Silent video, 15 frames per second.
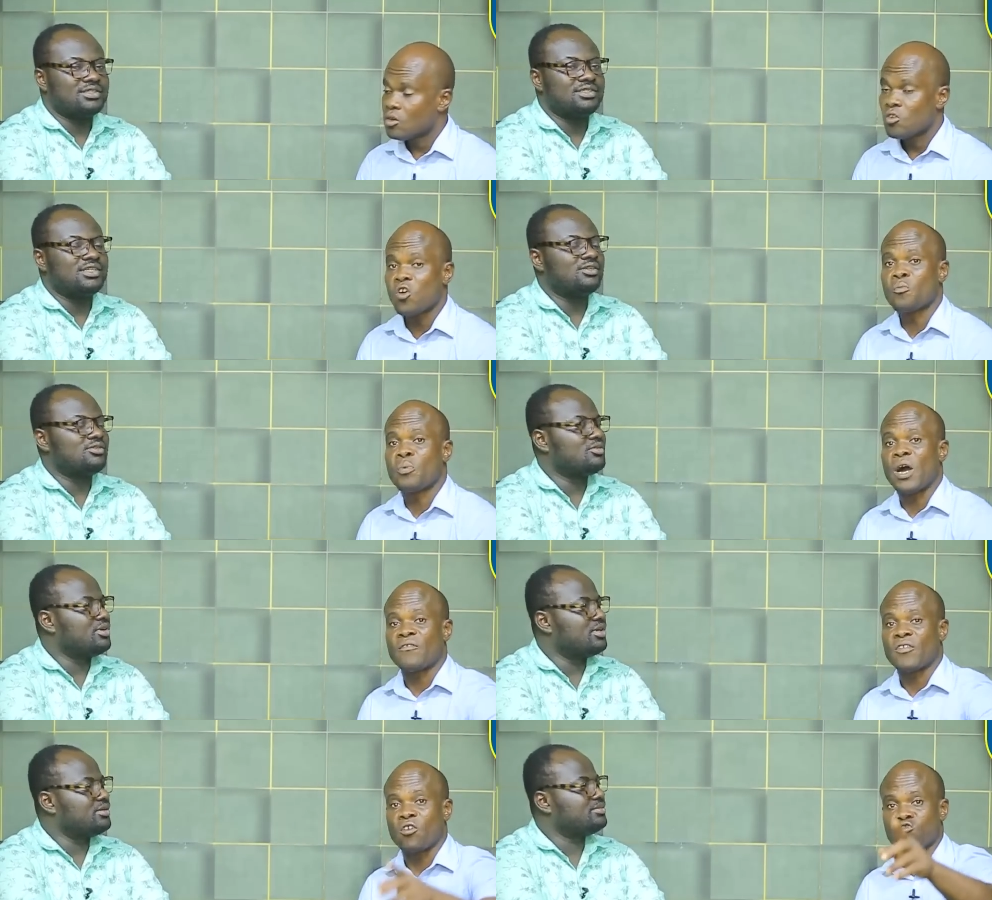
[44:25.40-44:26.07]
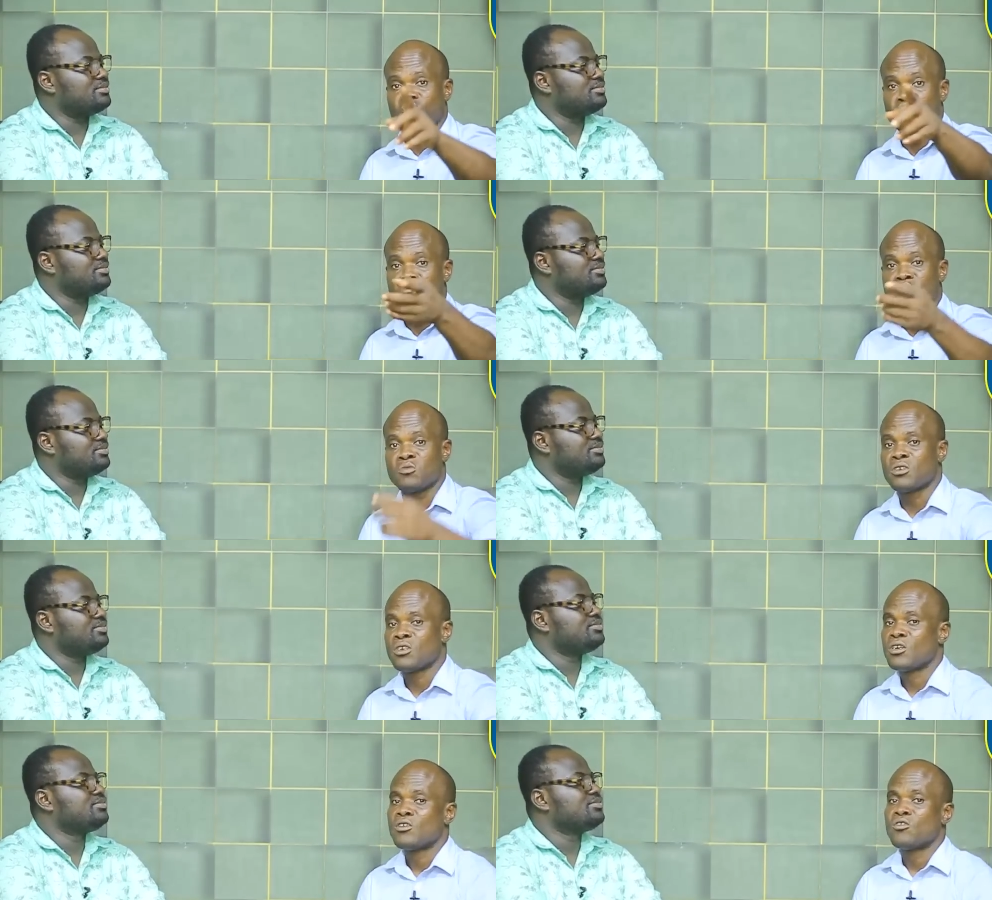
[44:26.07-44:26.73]
Speaker 1: oh, I forgot to.
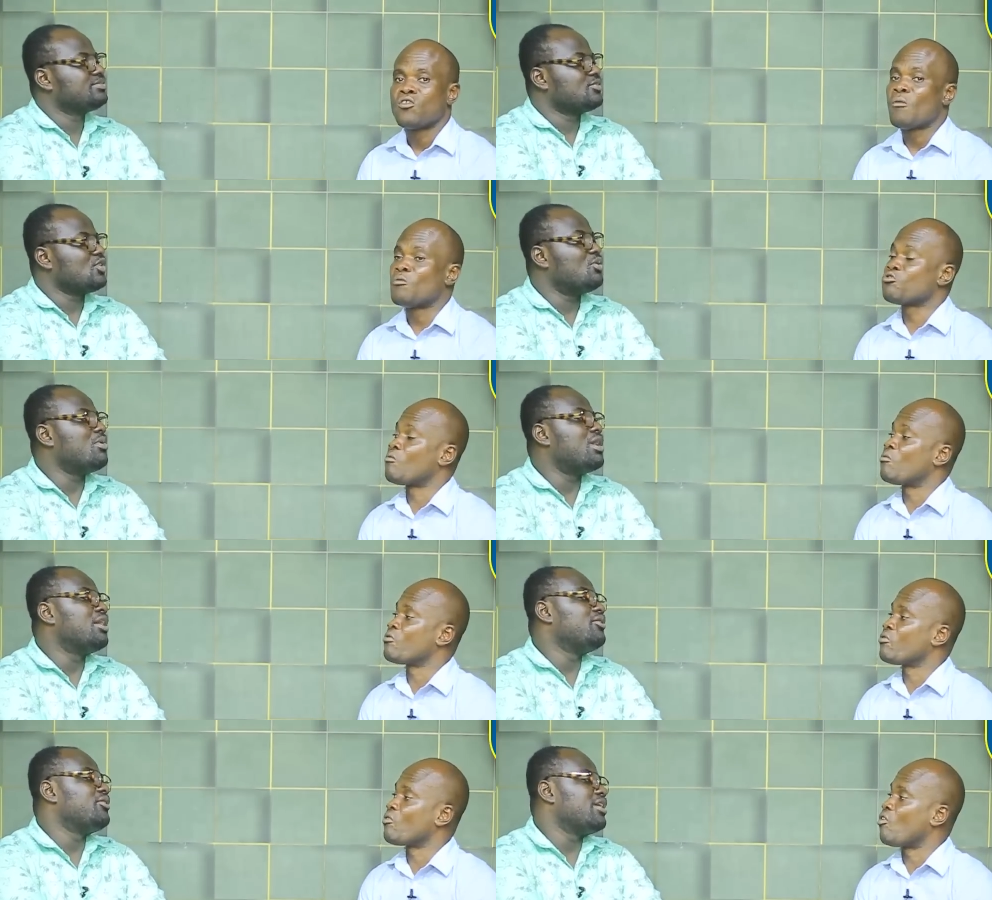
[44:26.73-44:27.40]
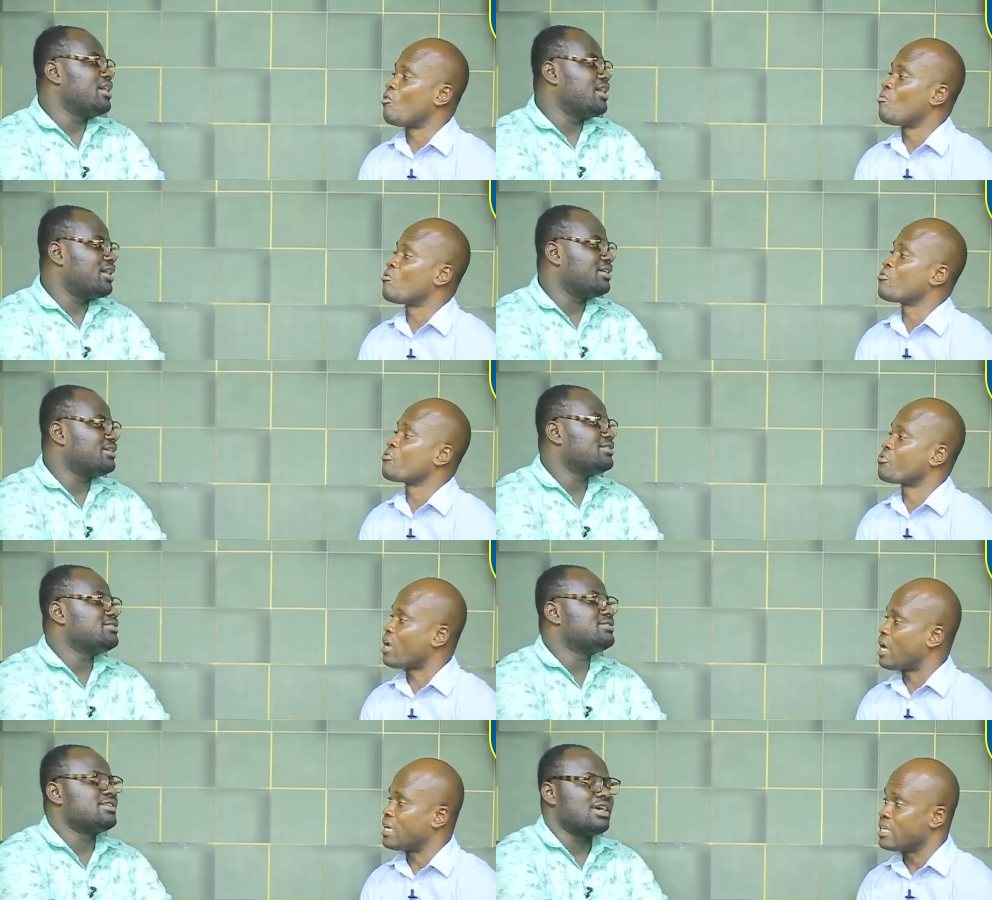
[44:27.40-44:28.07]

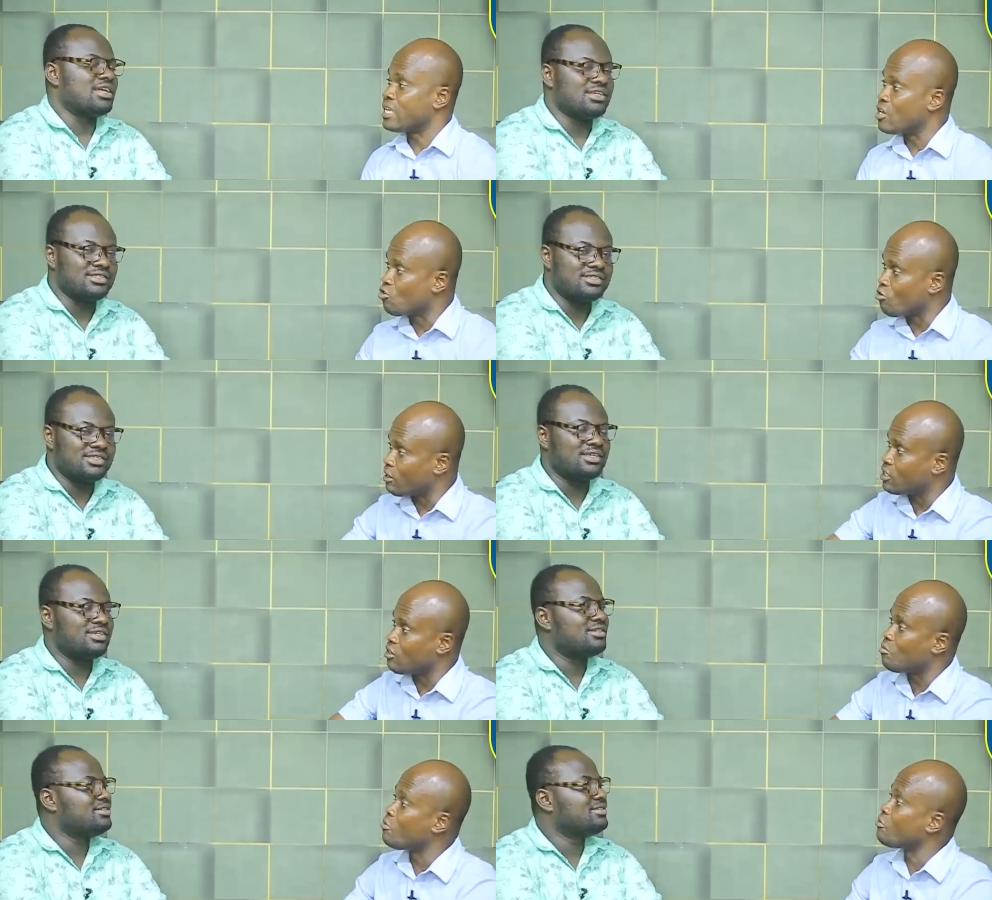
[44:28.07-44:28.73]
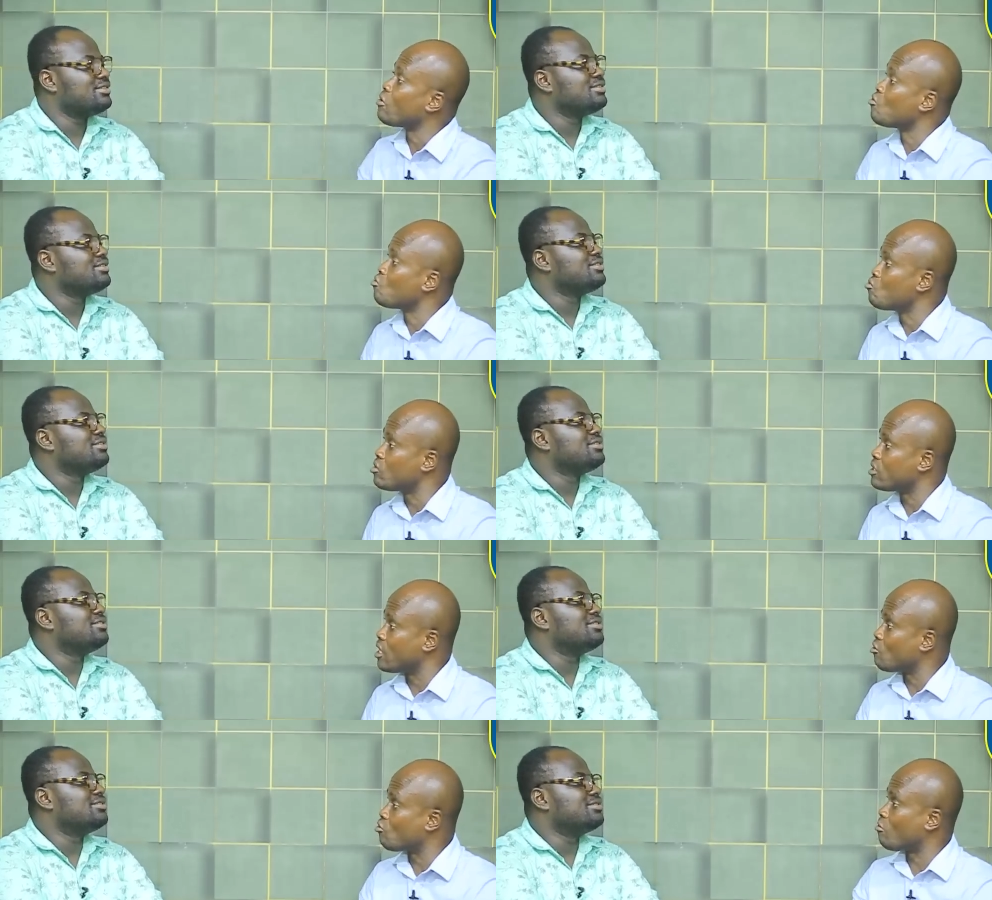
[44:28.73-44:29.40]
Almost shy, you grew at the movie,
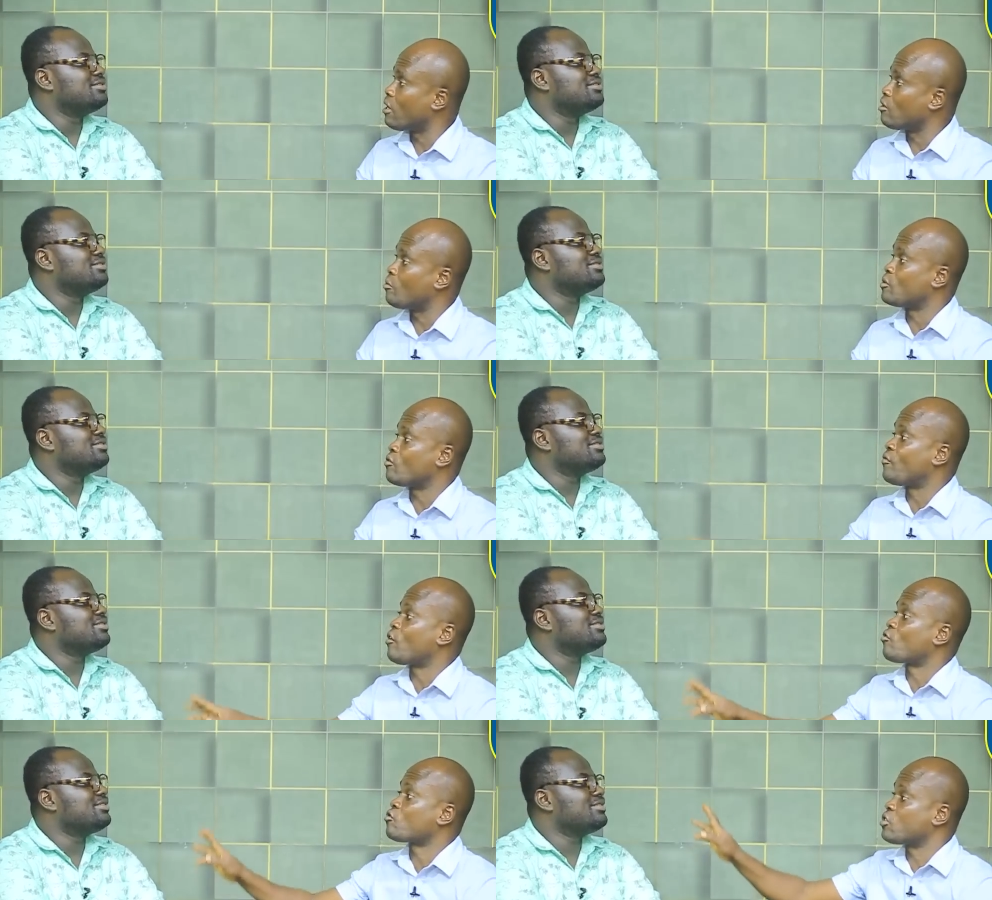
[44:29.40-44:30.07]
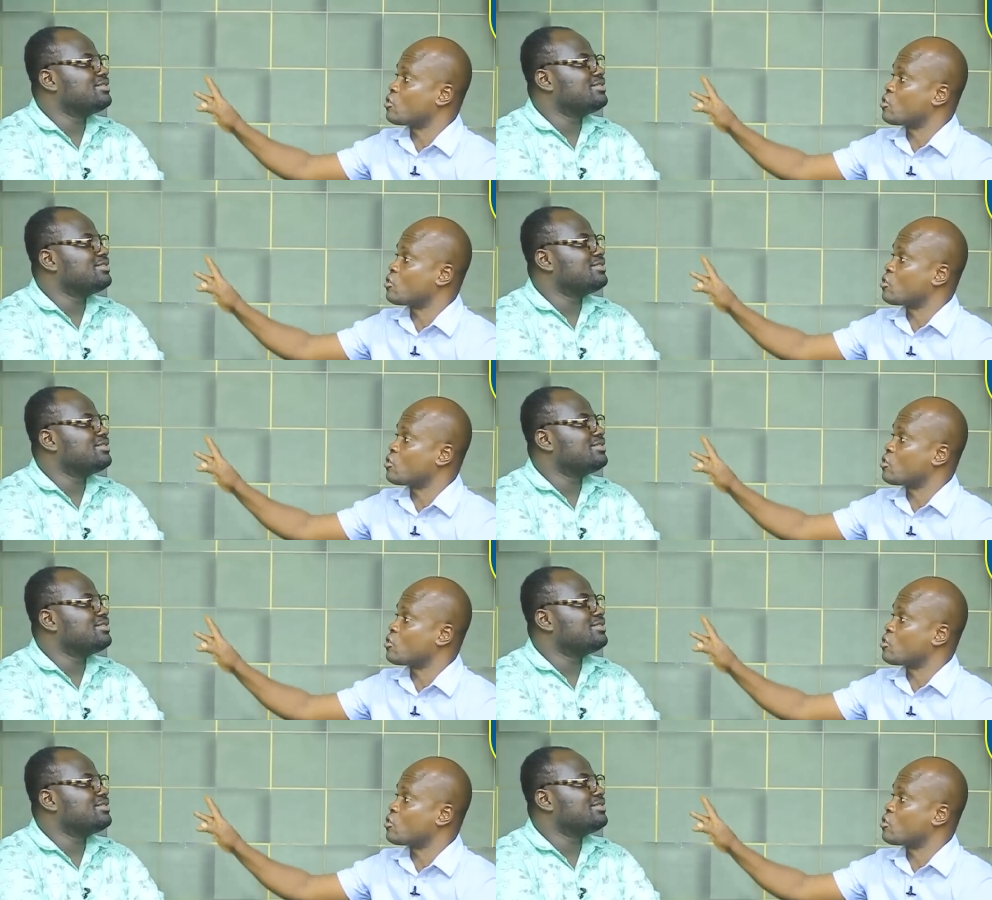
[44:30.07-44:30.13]
you grew at the bottom of